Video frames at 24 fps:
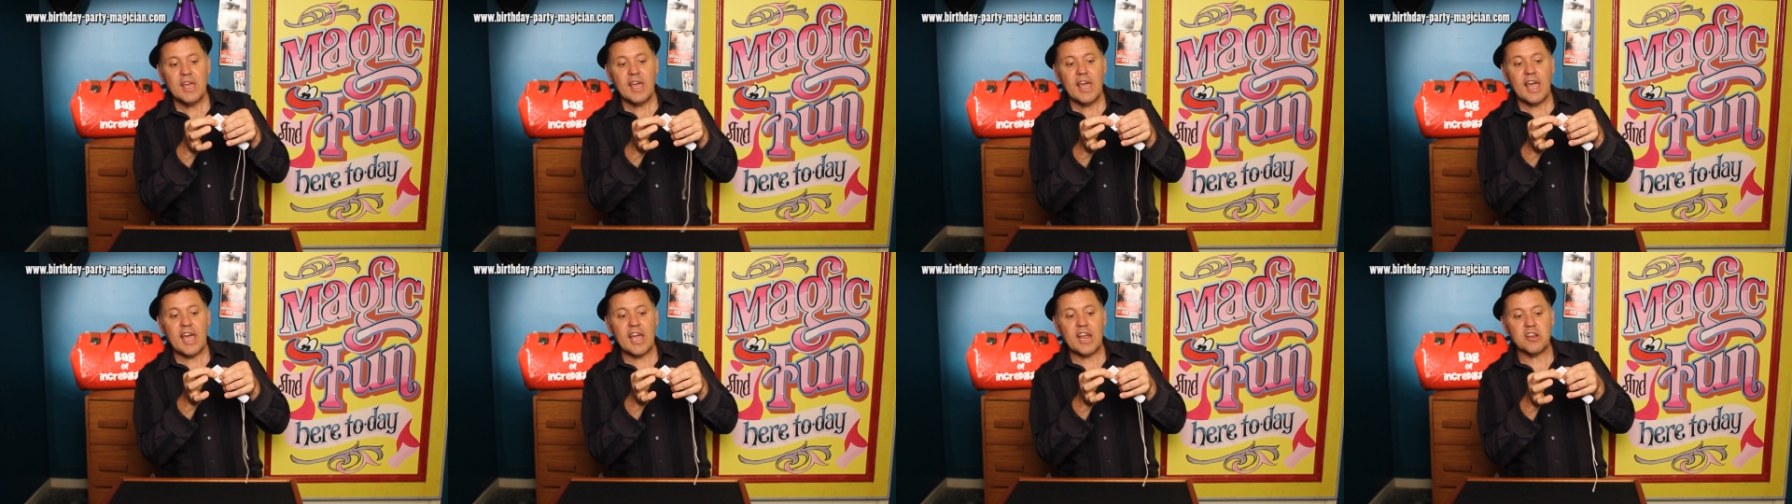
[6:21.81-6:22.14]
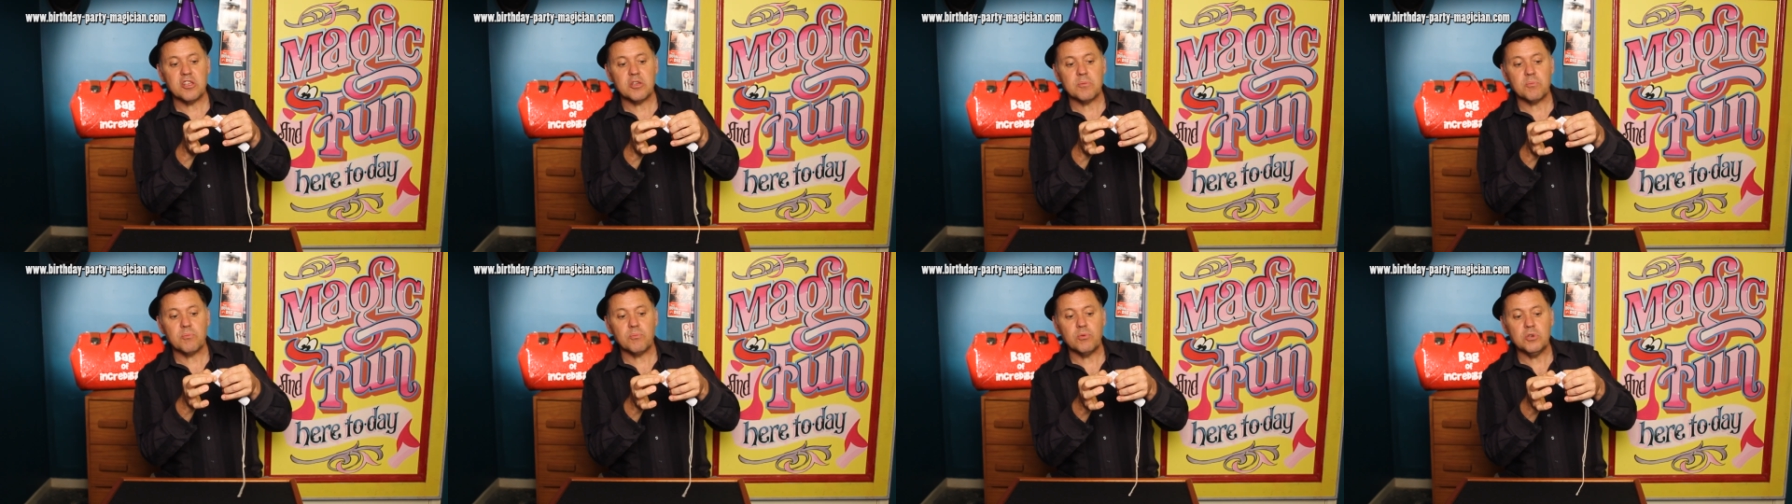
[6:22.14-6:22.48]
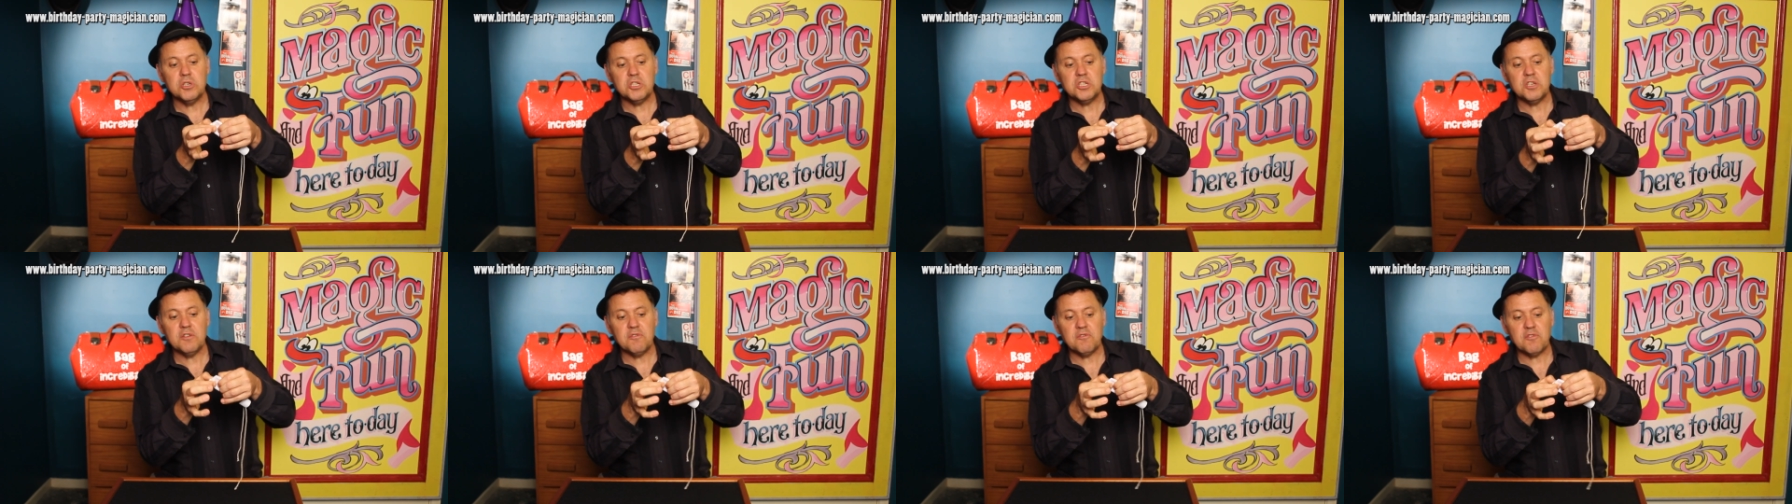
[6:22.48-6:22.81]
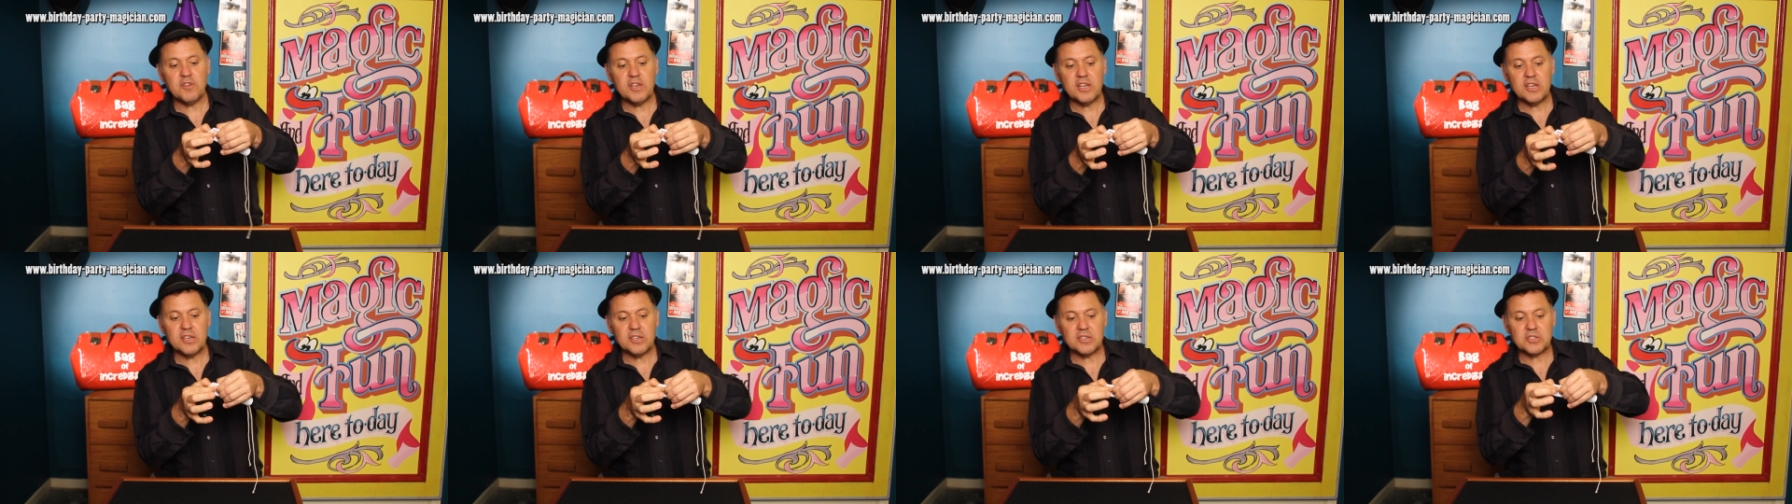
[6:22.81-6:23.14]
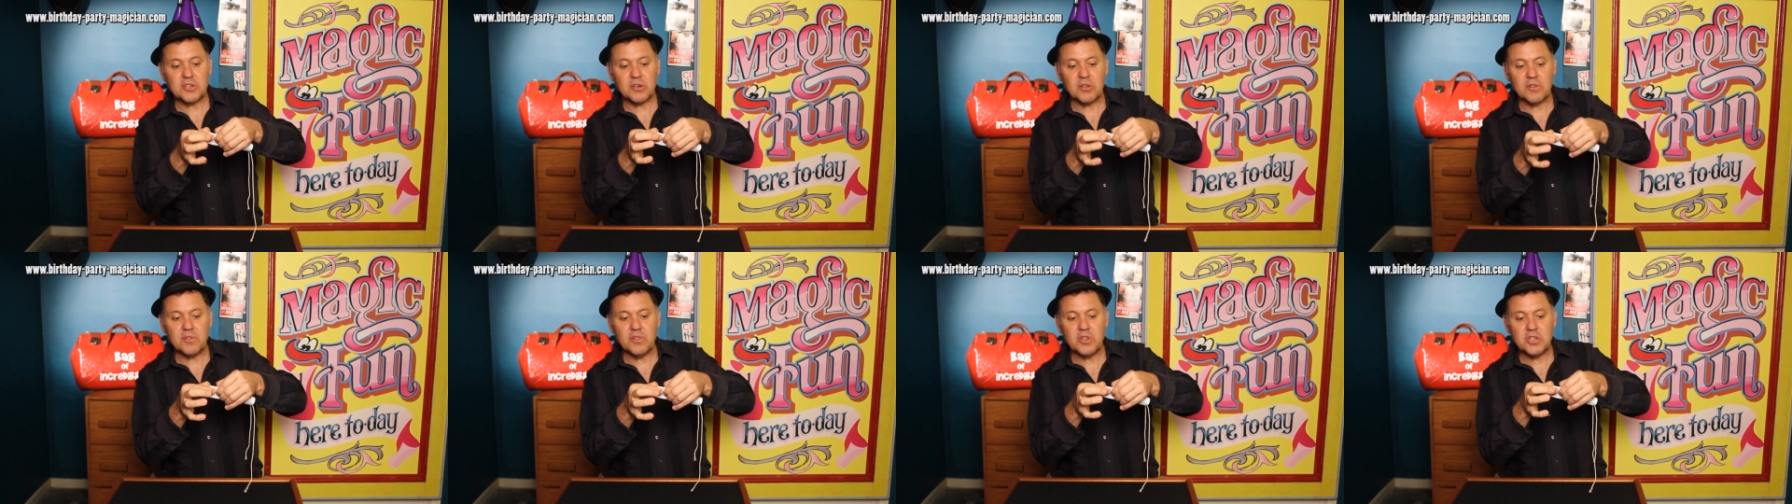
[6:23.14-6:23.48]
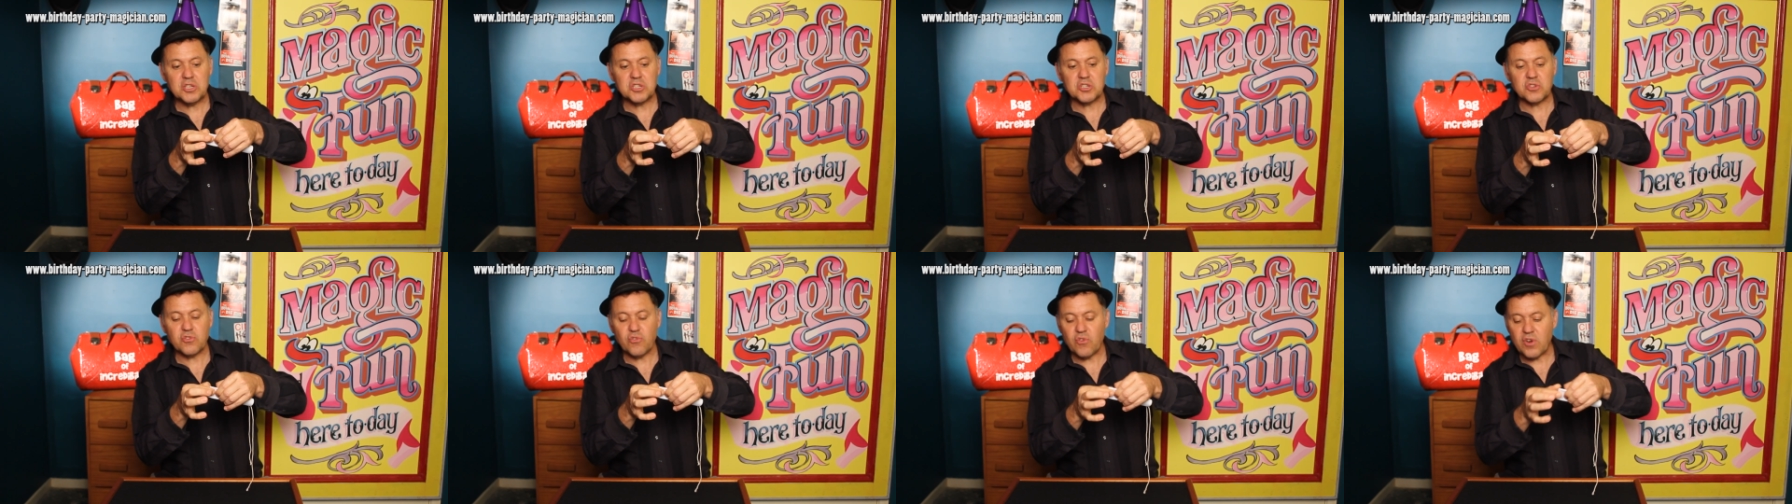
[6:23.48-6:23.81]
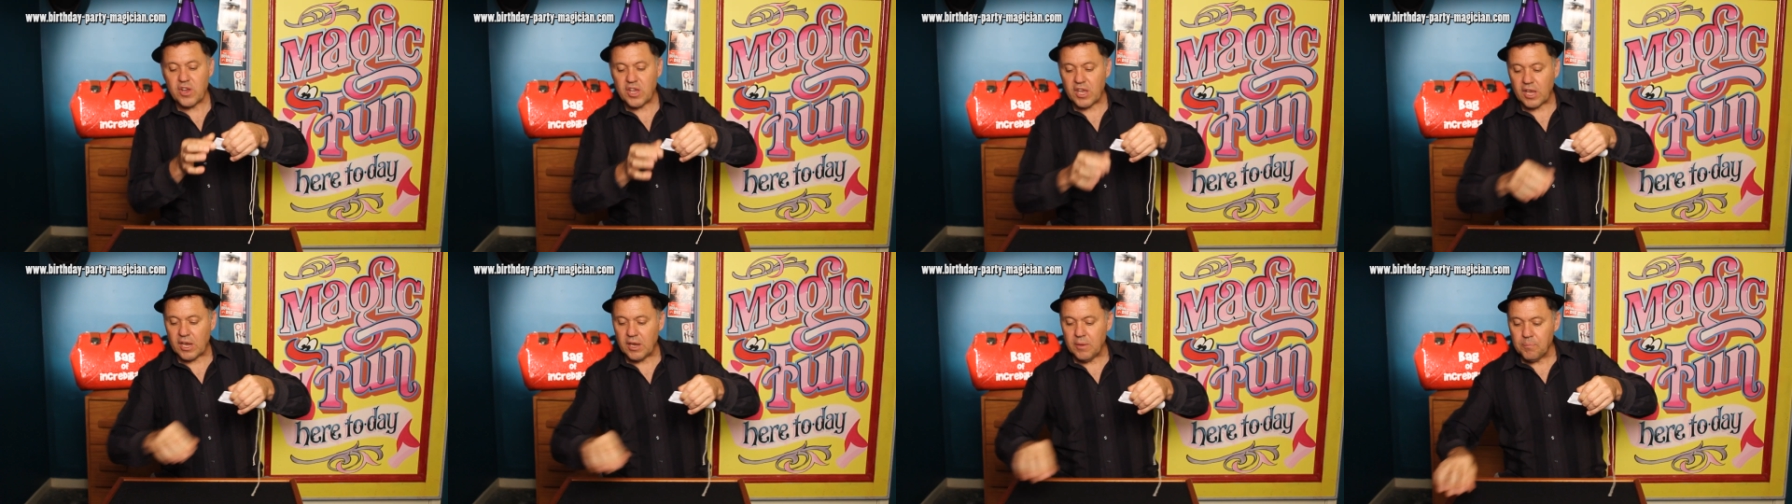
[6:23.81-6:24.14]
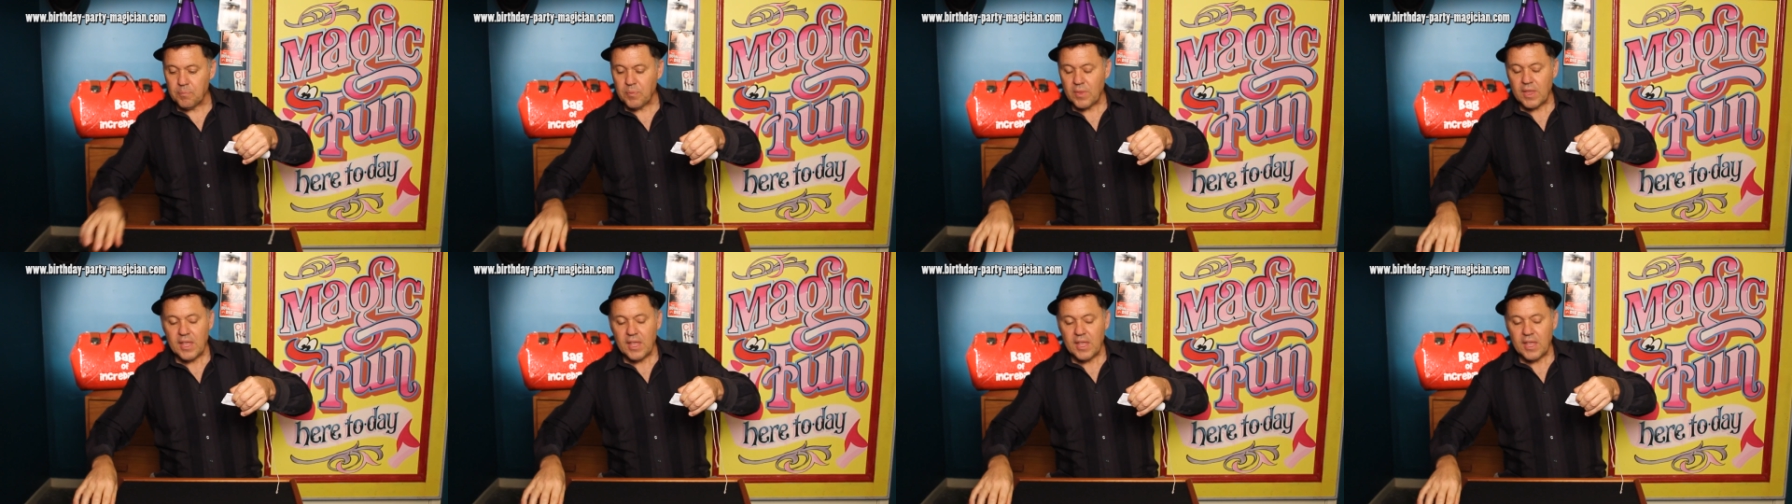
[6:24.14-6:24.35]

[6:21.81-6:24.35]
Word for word: And you put your fingers on the string